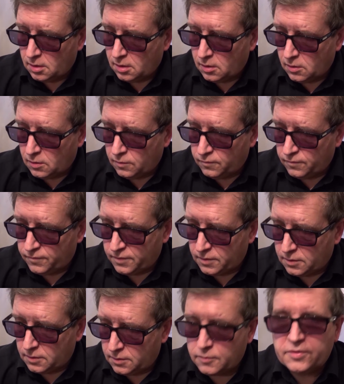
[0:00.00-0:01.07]
of
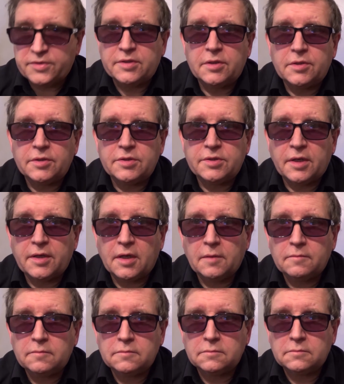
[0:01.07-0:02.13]
The Return of the Jedi.
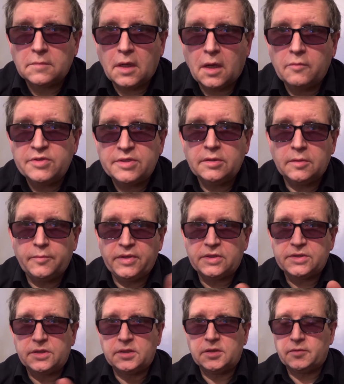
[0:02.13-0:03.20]
I was in the big
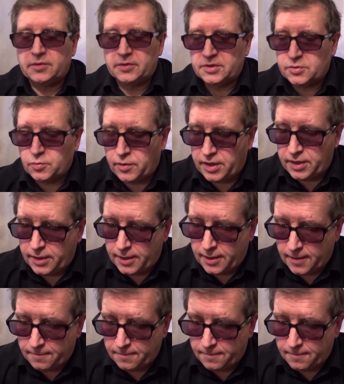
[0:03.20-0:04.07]
sequence when